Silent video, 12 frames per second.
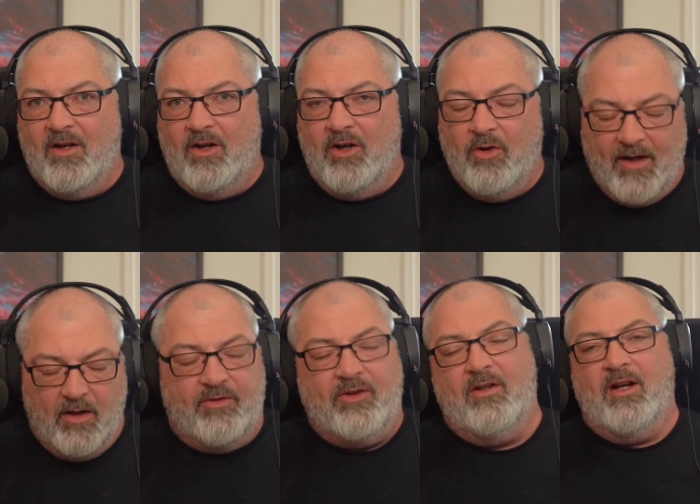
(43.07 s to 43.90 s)
who
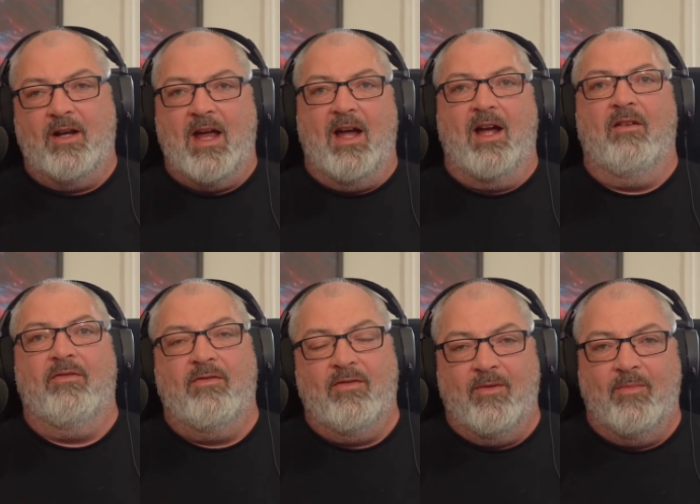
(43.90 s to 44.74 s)
else could I
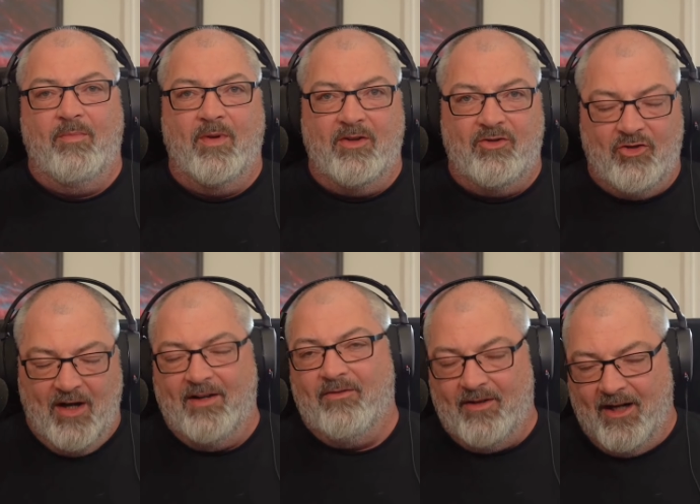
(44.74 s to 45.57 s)
have but
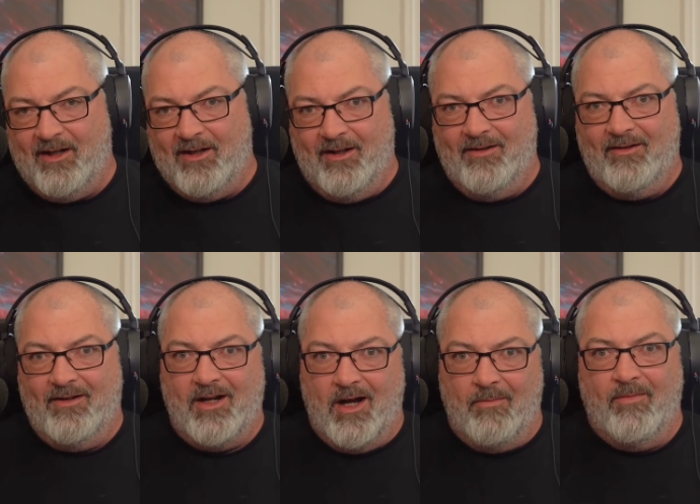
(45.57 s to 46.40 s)
Jane Frankland
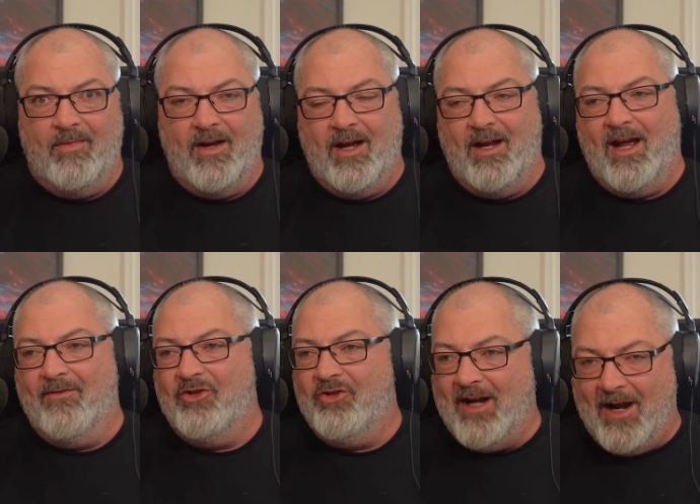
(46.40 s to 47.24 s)
come and have
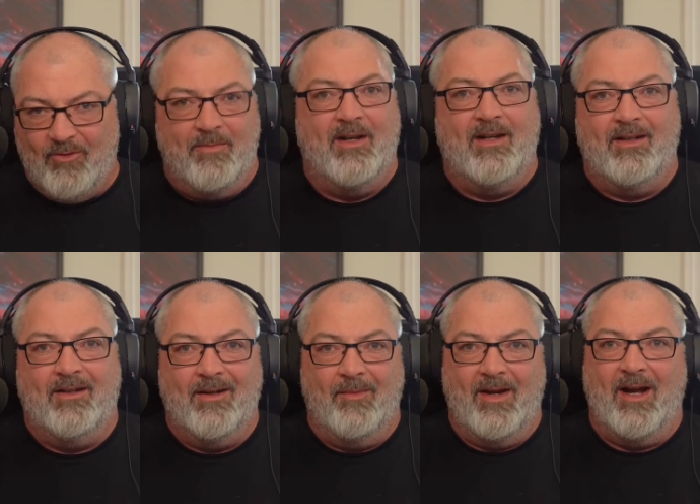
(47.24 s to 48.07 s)
a chat with me
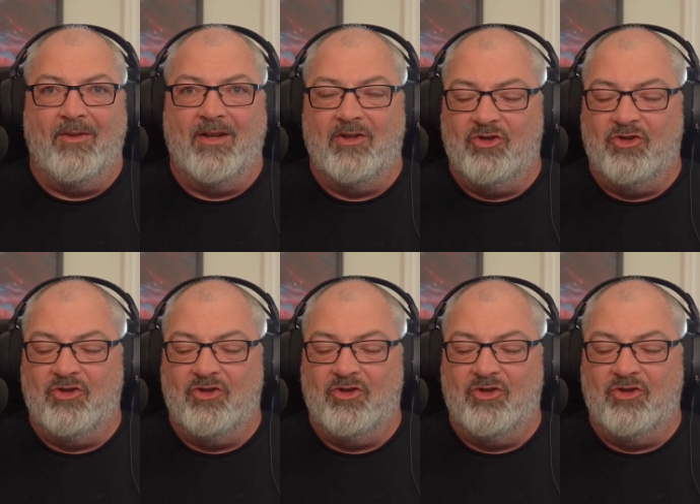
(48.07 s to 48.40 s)
about this?